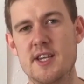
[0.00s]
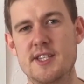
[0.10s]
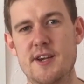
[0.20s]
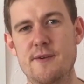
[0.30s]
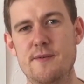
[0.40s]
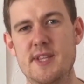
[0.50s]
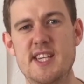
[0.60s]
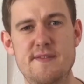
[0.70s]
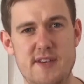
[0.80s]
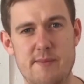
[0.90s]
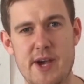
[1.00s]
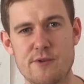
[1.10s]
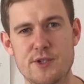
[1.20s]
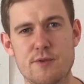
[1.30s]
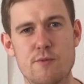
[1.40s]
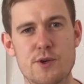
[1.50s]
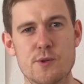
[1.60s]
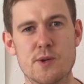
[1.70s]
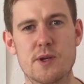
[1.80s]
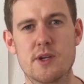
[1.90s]
So these females
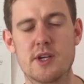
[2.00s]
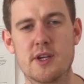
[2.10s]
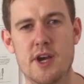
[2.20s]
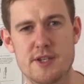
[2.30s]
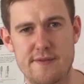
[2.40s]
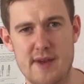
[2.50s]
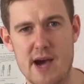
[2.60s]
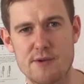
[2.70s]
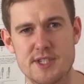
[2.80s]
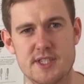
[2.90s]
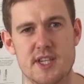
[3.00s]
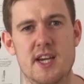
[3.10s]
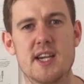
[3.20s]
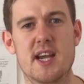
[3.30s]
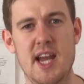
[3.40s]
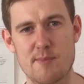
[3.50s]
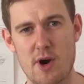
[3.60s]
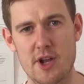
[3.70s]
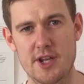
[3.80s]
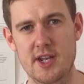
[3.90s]
will go to flowers, collect
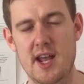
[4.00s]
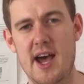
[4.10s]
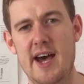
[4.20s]
pollen,